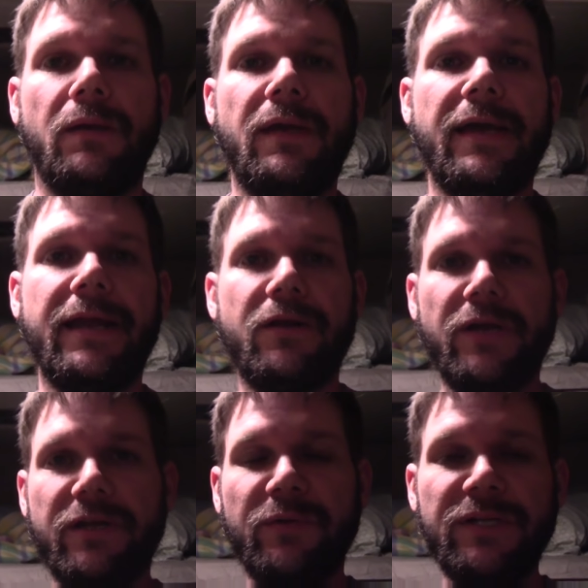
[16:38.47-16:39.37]
Okay, I got a
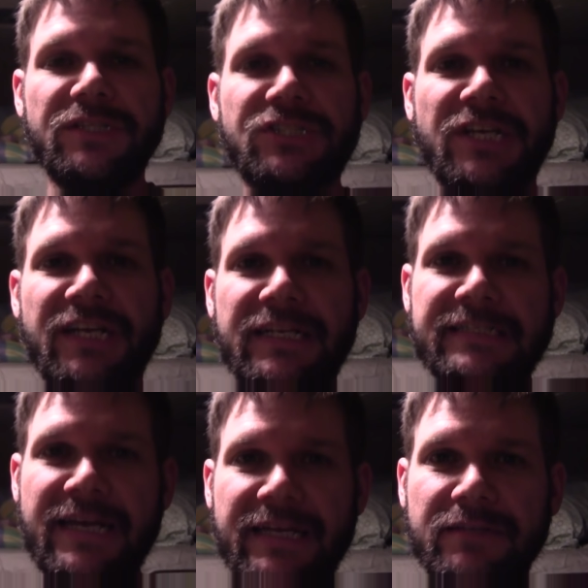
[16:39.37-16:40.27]
quick Blendon's chicken in a
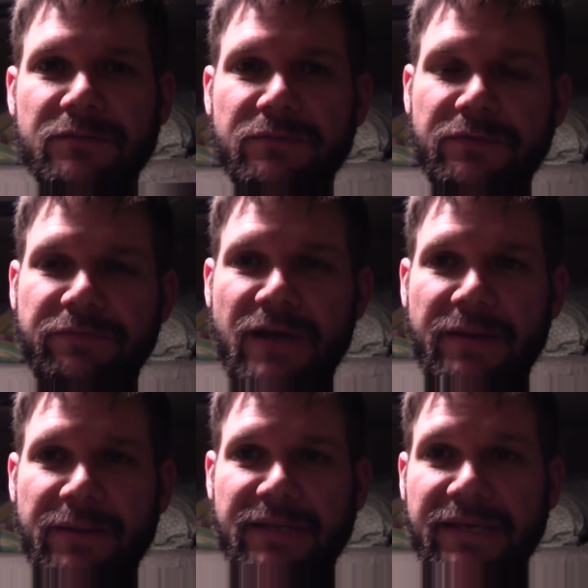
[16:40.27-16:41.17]
second. We
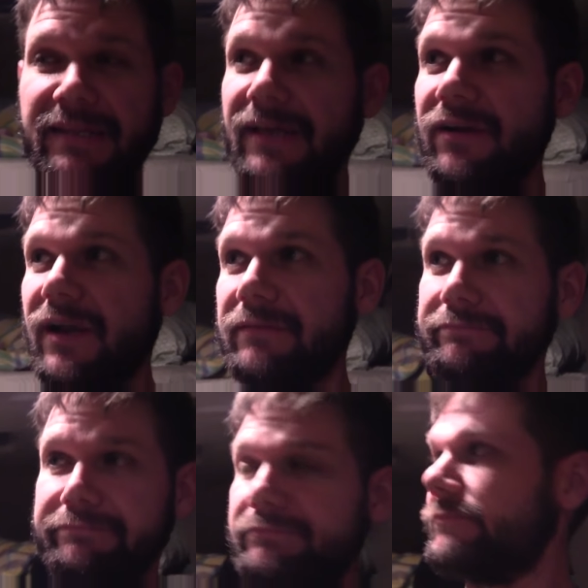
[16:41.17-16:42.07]
finally got to eat dinner at,
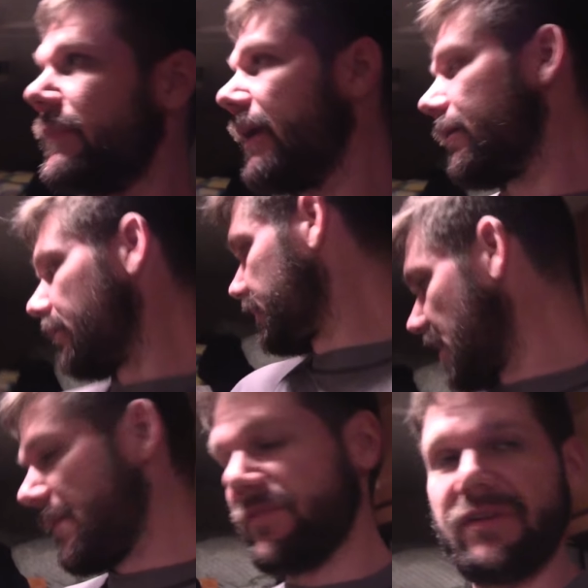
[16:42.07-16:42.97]
what
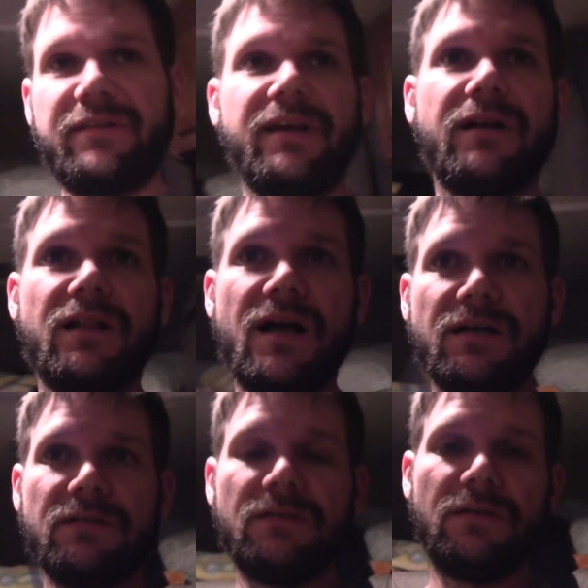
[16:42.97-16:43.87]
time is it, like 10
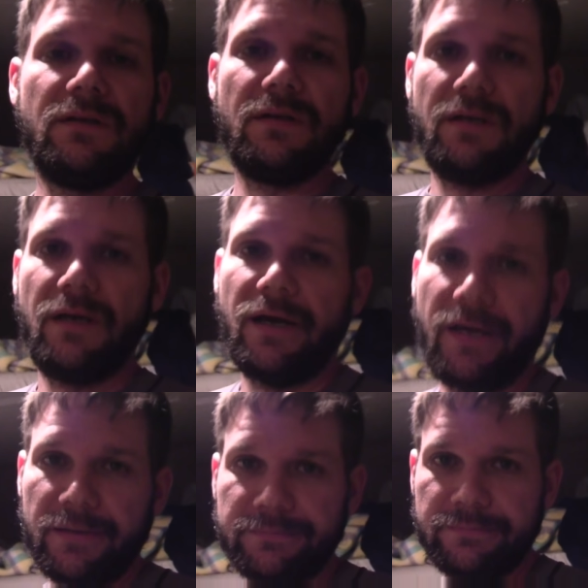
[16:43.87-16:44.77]
o'clock.
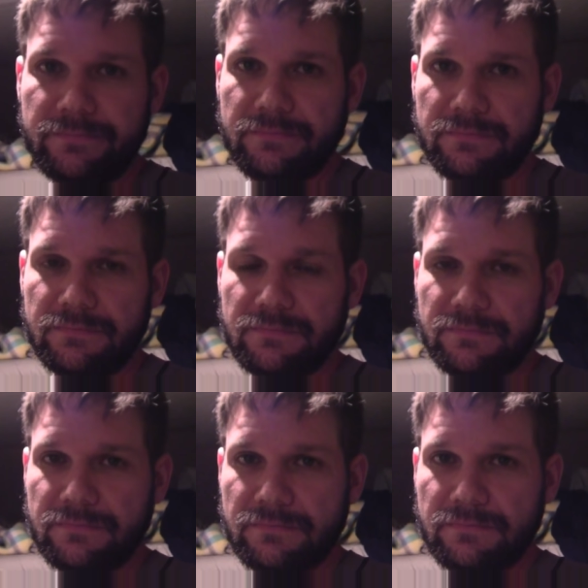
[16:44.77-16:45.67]
Um,
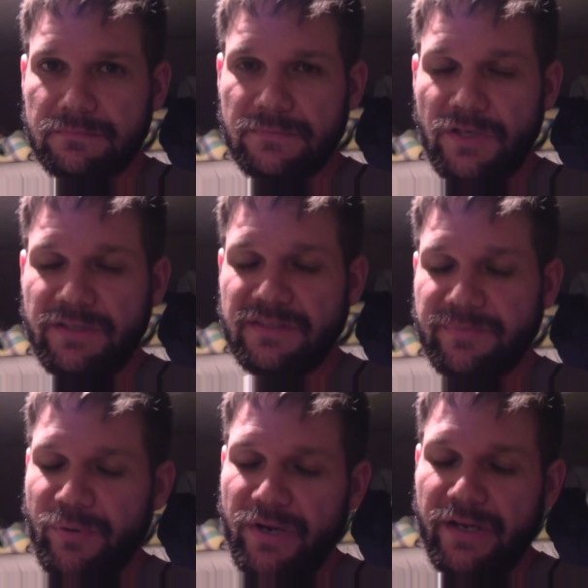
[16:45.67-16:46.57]
little
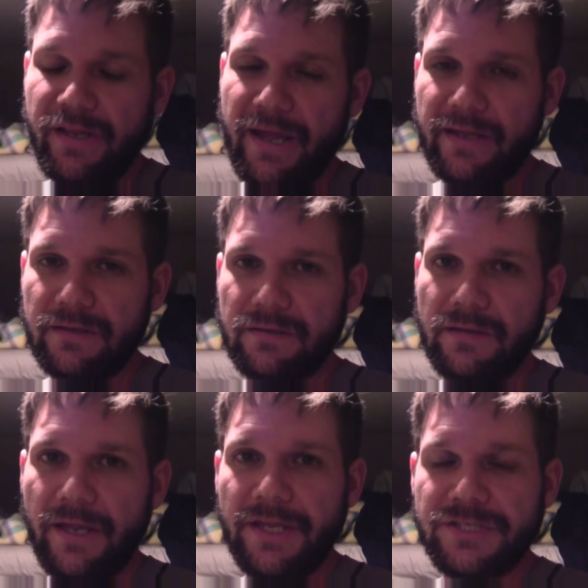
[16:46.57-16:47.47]
disappointed that
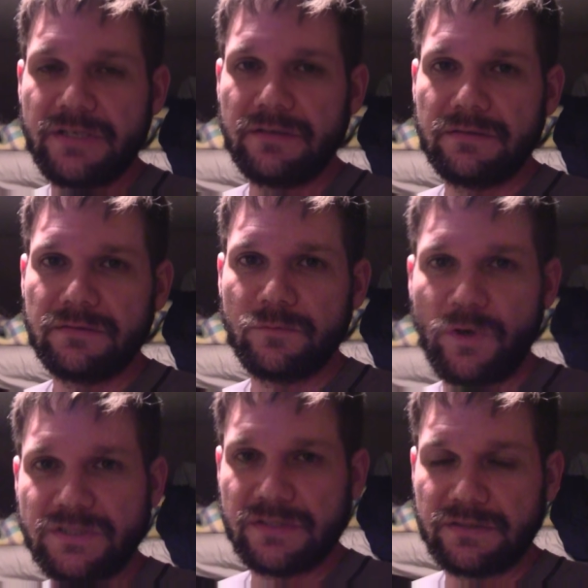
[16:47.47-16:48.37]
the engine
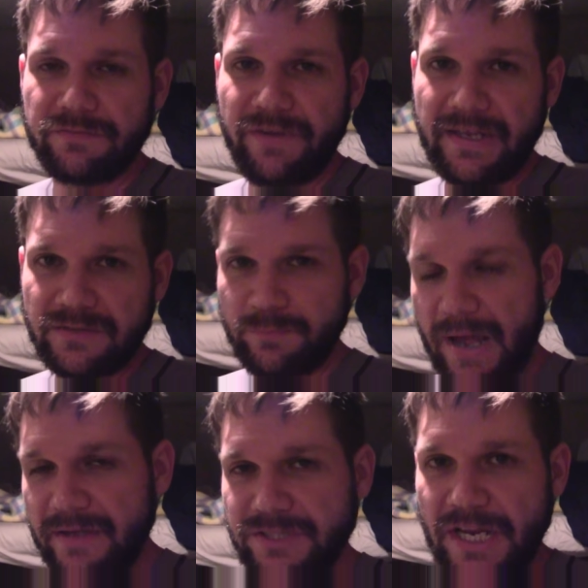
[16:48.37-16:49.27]
wasn't fixed
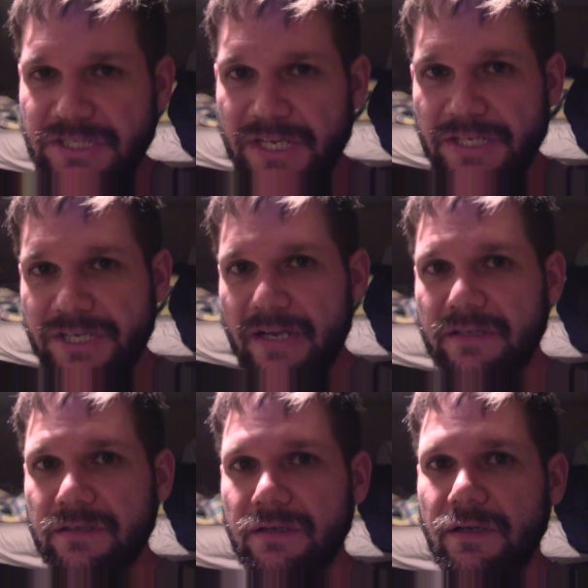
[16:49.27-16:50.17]
by changing the
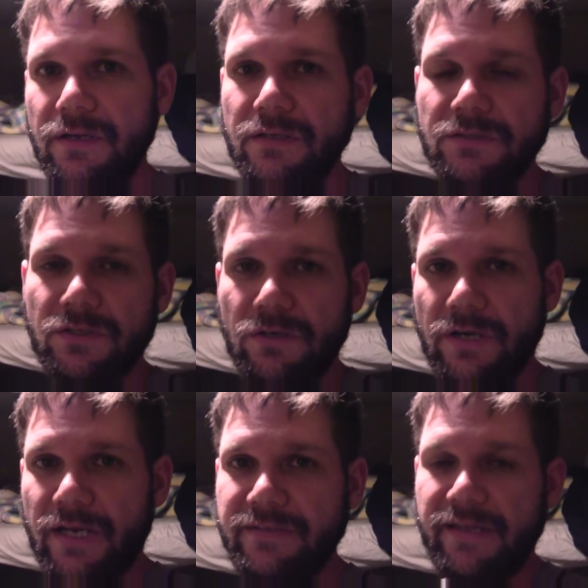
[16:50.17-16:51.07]
injector. So
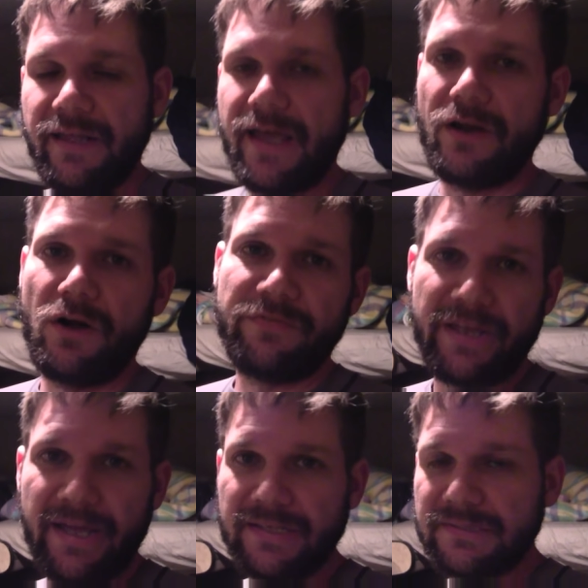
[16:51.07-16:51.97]
I got to take the head off, I
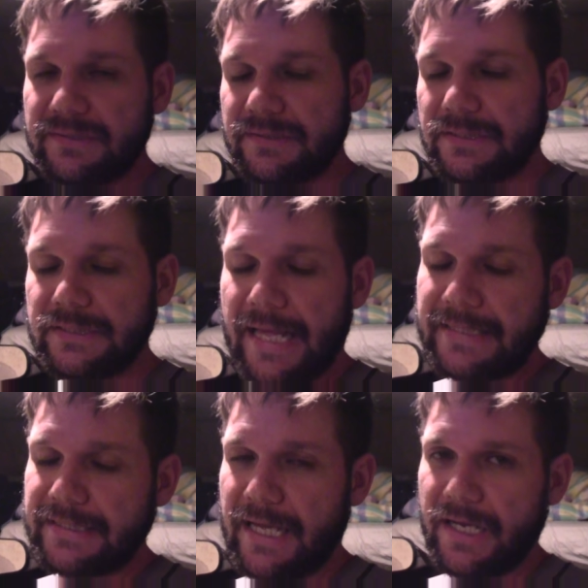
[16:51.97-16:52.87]
guess. That
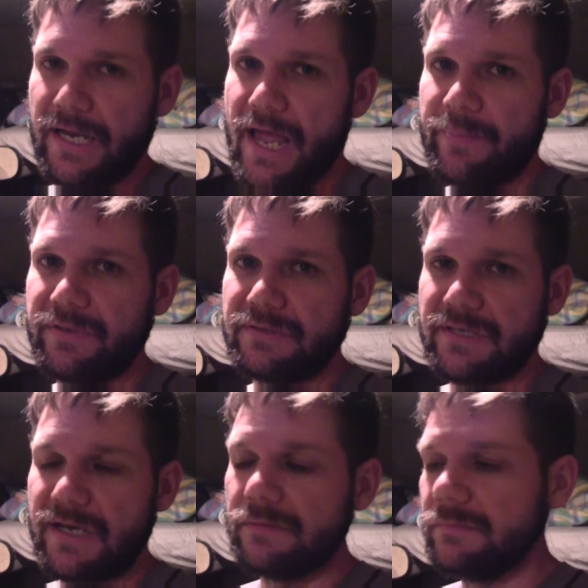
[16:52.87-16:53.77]
is not going to happen this
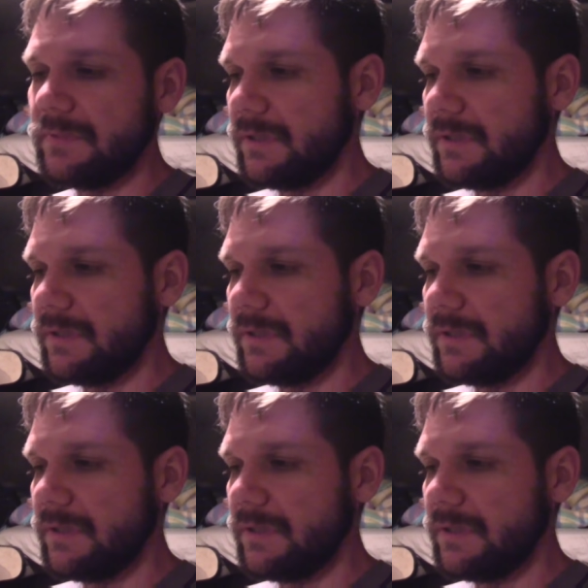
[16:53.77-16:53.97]
time.